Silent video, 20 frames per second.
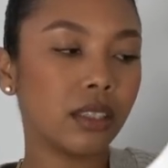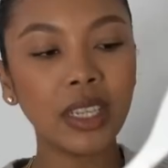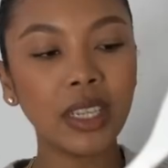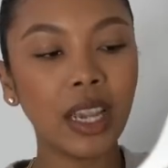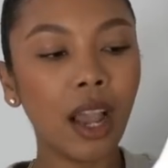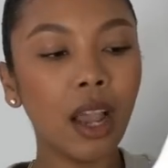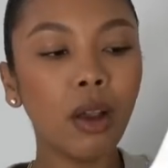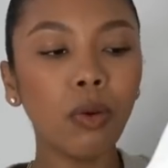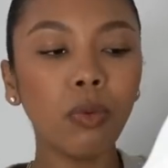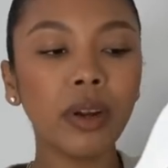
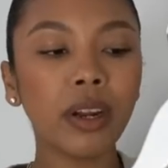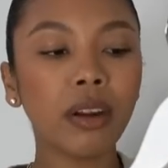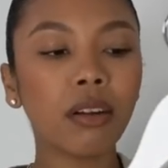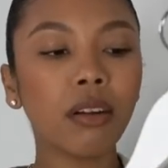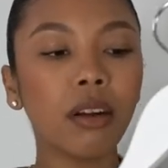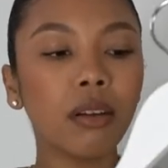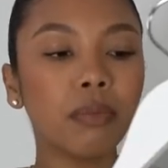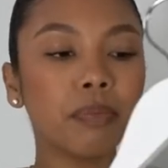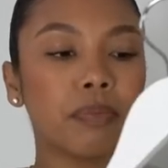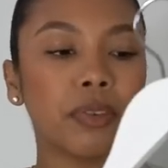I
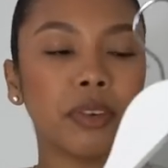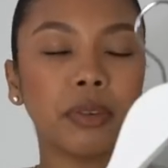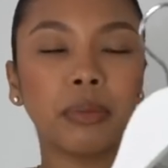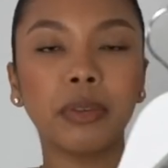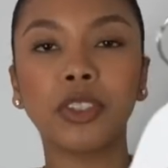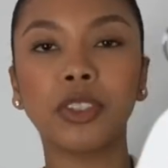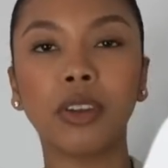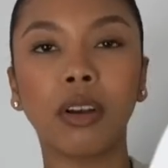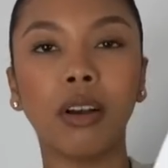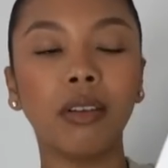wear pretty
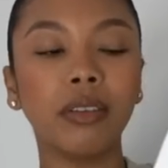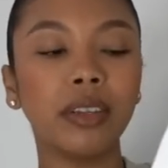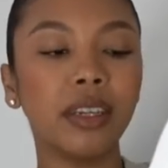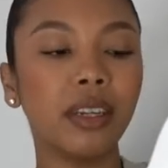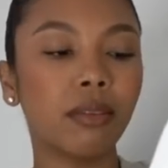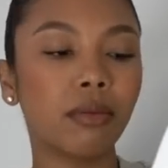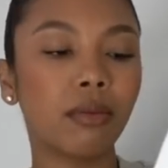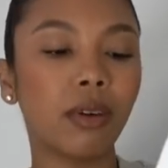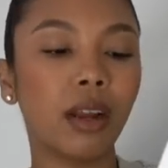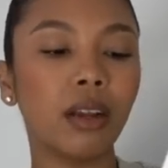much all
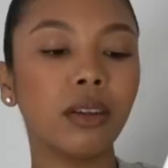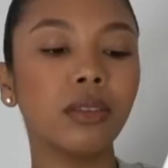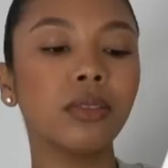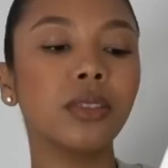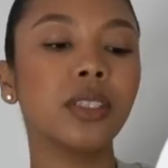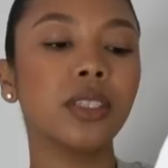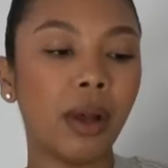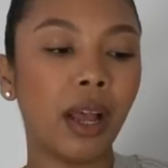year round.